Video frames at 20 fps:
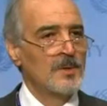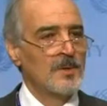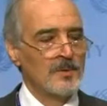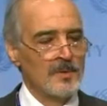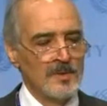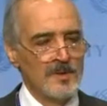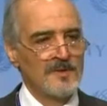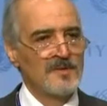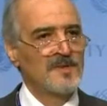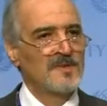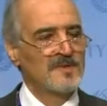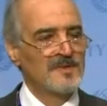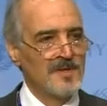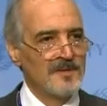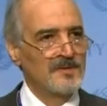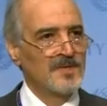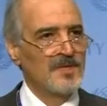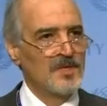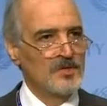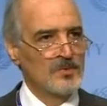No, this is
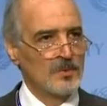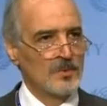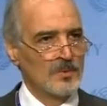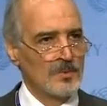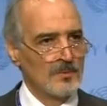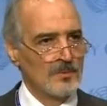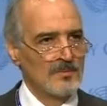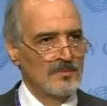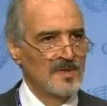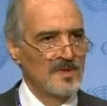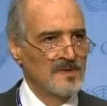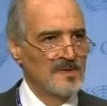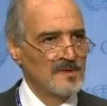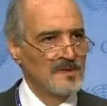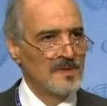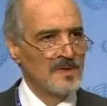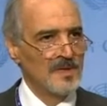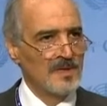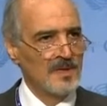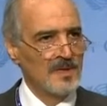not the issue. This
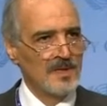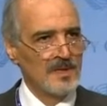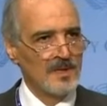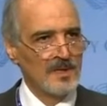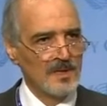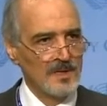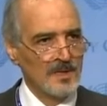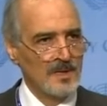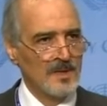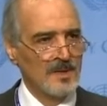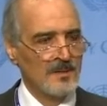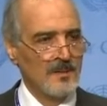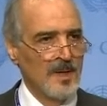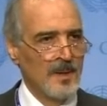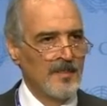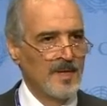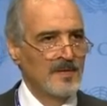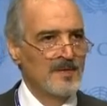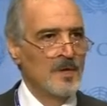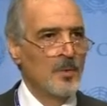is,
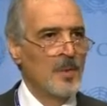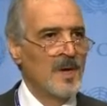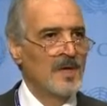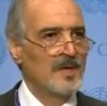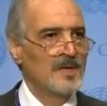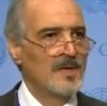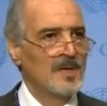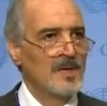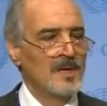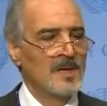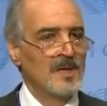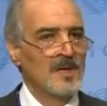the way.